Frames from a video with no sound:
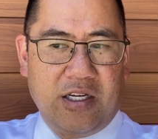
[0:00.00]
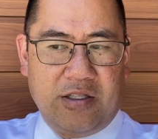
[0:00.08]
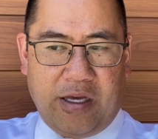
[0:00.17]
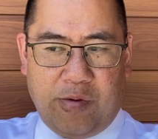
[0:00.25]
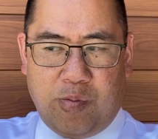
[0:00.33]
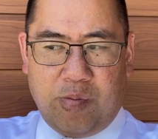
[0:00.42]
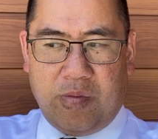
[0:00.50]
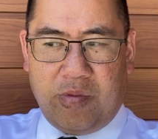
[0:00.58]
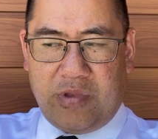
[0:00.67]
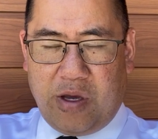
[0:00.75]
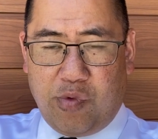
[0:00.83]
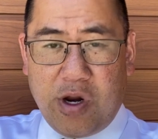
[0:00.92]
They
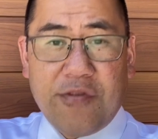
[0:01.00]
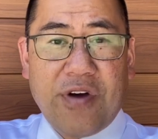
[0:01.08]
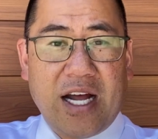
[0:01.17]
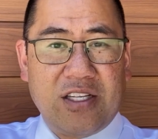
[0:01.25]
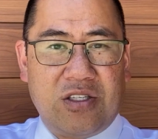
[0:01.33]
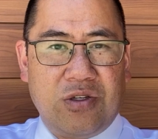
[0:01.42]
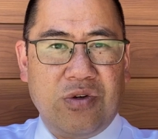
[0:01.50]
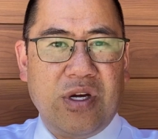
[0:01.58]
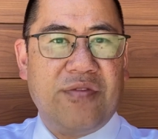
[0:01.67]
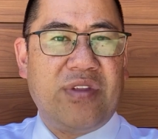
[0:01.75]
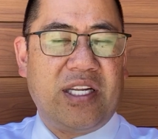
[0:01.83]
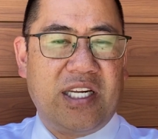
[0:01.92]
they would have had to
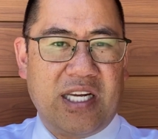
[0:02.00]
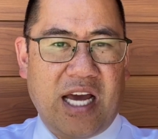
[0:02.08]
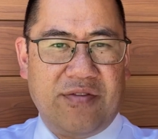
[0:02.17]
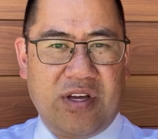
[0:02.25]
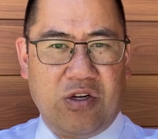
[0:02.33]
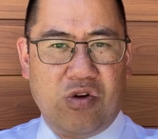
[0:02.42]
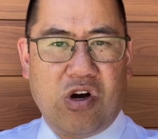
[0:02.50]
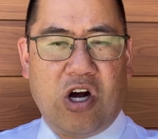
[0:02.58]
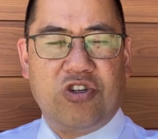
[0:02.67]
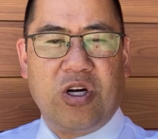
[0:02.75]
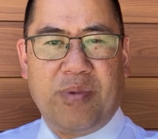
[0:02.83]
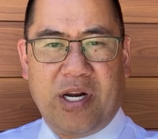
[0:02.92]
if they didn't have that new
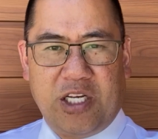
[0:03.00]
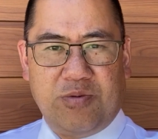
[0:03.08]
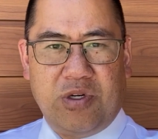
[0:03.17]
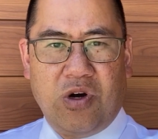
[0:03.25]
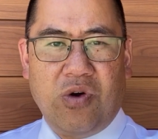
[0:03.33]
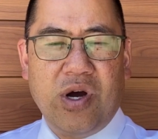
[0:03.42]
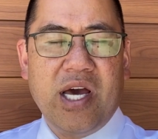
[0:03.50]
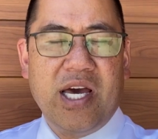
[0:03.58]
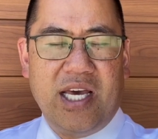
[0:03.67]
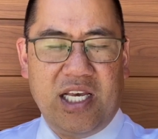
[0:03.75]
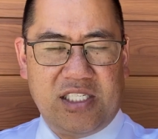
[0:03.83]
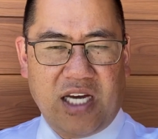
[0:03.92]
contract, but as we know,
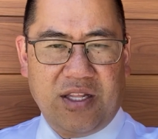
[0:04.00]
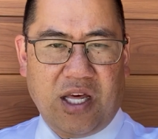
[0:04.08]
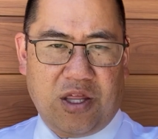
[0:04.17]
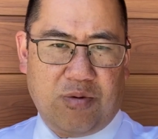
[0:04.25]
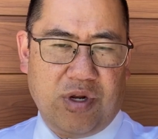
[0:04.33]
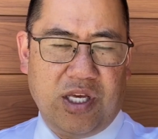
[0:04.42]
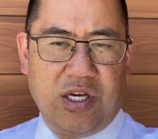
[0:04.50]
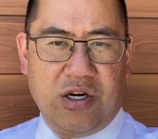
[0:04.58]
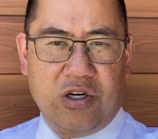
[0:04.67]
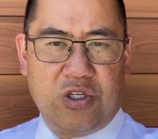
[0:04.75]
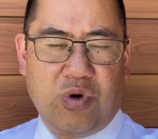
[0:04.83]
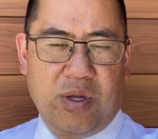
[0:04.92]
he signed that
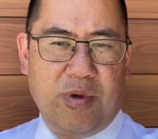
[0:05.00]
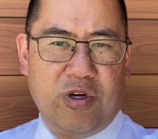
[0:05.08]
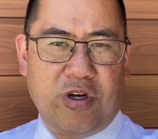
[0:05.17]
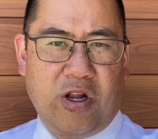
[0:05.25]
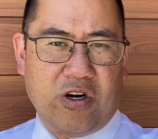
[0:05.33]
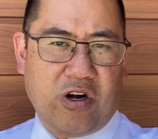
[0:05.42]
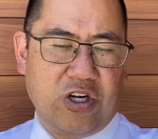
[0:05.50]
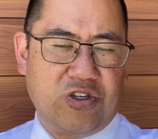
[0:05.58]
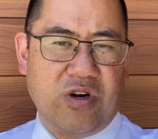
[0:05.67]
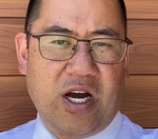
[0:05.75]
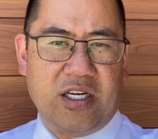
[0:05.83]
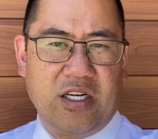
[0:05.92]
three-year, $20 million
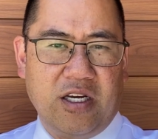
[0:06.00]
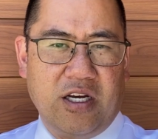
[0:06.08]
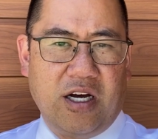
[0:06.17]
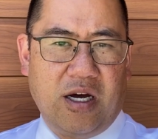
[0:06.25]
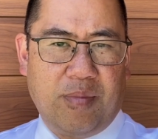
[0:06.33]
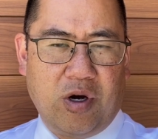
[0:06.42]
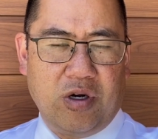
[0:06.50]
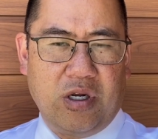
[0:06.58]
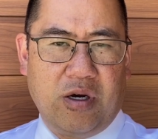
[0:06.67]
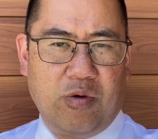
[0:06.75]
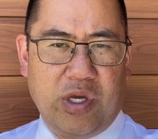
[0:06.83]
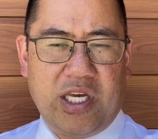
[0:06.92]
contract about
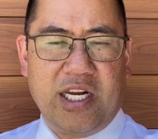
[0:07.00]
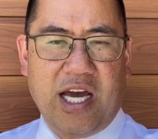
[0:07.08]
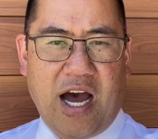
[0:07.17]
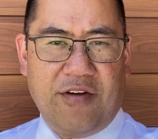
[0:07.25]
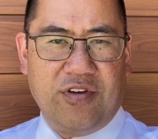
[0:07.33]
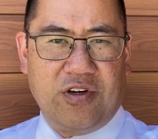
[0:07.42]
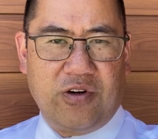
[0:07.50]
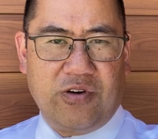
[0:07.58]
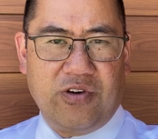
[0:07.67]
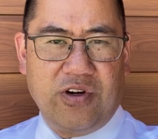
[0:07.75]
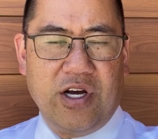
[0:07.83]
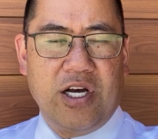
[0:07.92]
a week and a half ago.
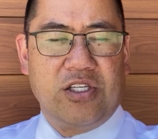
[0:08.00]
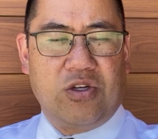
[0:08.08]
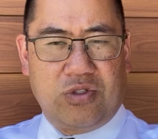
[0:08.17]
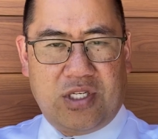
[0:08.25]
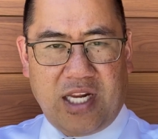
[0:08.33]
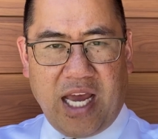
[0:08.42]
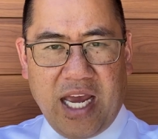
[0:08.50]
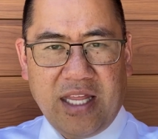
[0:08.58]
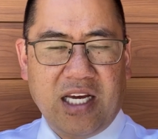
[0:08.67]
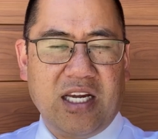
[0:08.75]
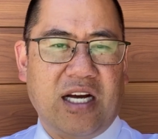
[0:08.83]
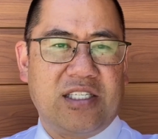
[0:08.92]
So today, the
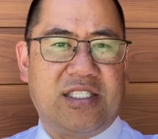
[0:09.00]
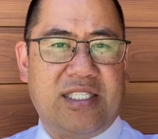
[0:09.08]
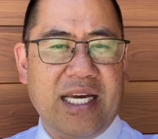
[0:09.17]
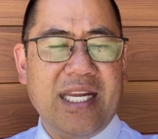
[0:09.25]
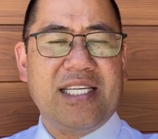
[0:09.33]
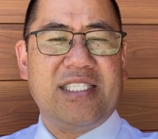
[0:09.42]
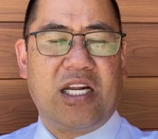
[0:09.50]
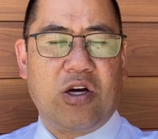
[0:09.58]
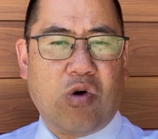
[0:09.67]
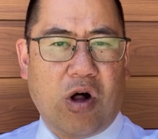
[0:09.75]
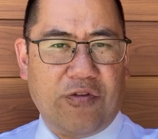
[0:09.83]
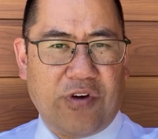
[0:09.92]
Canucks did extend a
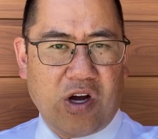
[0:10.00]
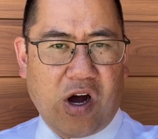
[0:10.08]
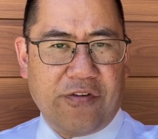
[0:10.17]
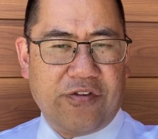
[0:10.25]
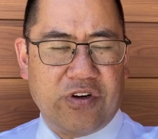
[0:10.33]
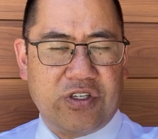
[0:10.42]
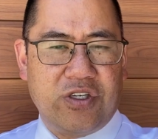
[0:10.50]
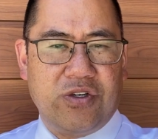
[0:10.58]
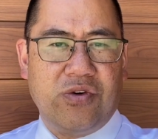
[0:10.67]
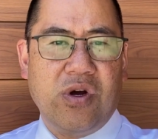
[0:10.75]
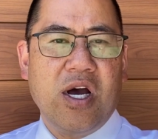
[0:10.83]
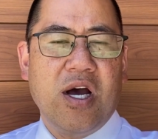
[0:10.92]
qualifying offer
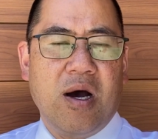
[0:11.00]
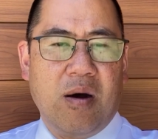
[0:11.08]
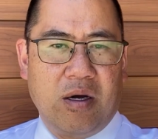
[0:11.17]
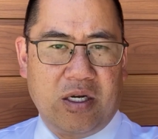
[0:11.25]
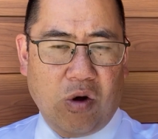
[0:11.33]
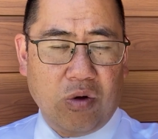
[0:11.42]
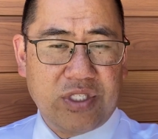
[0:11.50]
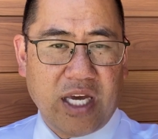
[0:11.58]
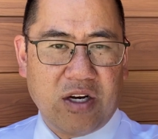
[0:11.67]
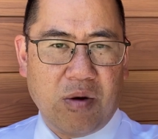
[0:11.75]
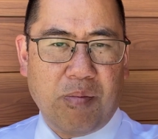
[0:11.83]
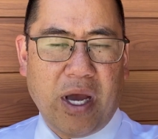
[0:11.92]
to
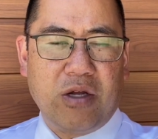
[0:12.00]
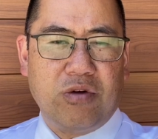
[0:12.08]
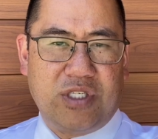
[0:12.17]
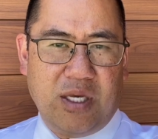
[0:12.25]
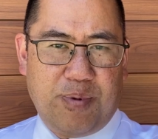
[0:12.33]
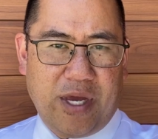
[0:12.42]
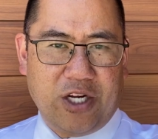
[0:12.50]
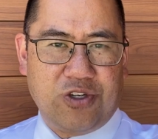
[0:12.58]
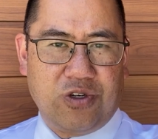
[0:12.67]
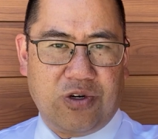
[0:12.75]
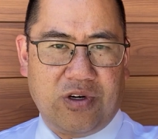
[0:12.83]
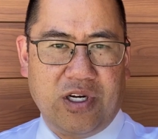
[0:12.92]
goaltender Michael
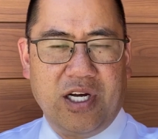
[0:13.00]
DiPietro.